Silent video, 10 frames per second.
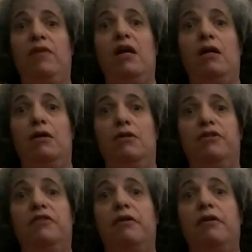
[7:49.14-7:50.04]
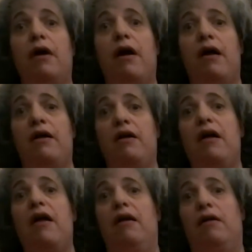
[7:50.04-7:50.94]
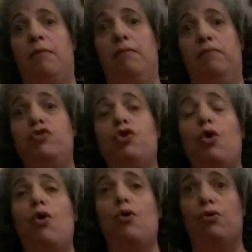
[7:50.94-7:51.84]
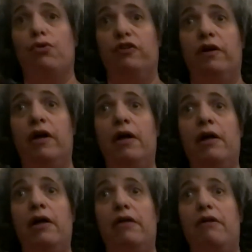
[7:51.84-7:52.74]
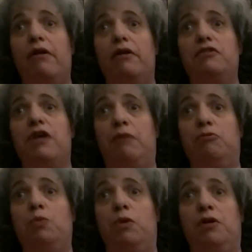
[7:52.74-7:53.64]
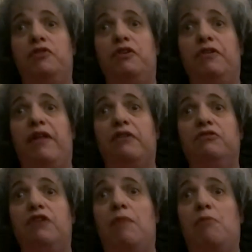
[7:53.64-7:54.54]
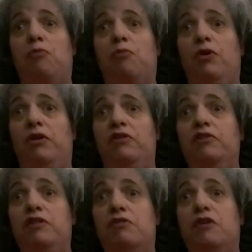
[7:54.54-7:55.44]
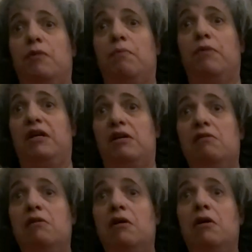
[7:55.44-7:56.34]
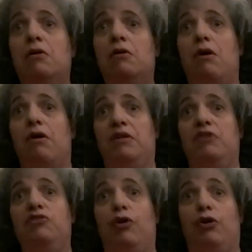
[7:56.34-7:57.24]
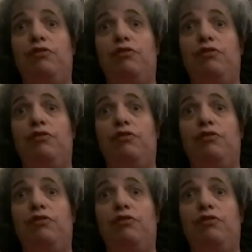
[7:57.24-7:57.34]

is I am told a lot of times when it's the last time I'm going to see somebody on this earth.